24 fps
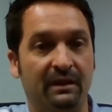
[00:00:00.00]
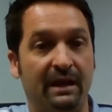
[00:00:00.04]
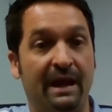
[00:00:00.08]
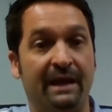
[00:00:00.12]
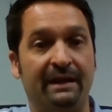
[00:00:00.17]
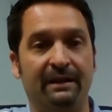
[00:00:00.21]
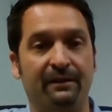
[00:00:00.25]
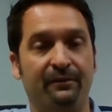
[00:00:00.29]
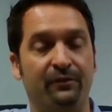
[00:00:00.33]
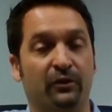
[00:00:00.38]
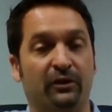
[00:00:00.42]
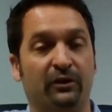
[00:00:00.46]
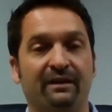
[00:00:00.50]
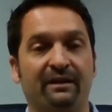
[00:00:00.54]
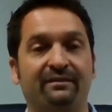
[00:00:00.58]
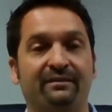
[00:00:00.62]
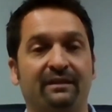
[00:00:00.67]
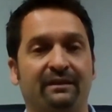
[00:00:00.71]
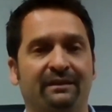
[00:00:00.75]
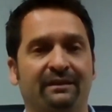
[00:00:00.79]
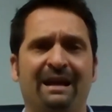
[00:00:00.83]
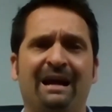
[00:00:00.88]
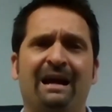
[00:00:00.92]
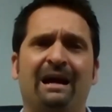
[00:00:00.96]
And they're going to say,
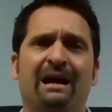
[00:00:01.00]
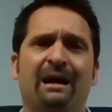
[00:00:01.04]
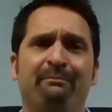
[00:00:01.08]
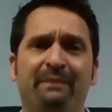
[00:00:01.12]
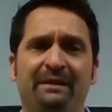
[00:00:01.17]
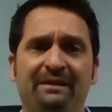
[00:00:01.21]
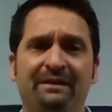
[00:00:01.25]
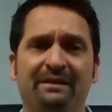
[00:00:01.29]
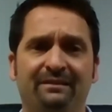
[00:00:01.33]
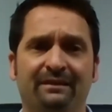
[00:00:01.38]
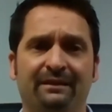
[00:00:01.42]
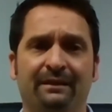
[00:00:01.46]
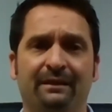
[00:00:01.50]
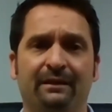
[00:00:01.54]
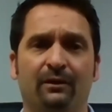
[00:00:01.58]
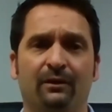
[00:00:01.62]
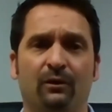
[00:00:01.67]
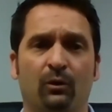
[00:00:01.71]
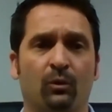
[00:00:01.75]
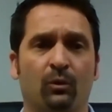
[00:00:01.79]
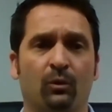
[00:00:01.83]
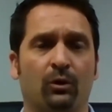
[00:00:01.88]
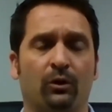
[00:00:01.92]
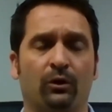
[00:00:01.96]
yeah, I'm busy,
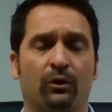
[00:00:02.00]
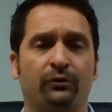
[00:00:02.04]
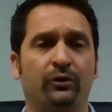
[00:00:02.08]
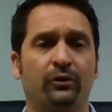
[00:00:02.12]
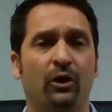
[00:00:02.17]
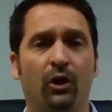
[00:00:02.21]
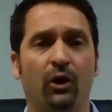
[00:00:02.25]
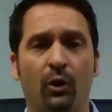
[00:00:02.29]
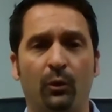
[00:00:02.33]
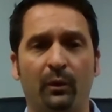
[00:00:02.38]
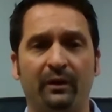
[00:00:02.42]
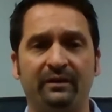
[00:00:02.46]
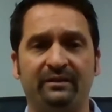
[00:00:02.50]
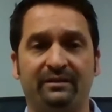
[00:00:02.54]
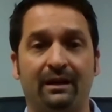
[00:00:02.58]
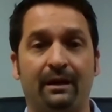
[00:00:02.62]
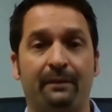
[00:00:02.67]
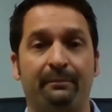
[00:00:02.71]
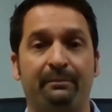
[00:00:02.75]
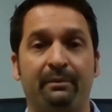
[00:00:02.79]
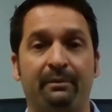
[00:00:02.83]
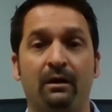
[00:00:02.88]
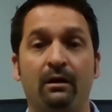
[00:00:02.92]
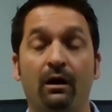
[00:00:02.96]
or no, what's
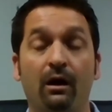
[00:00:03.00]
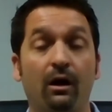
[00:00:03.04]
up?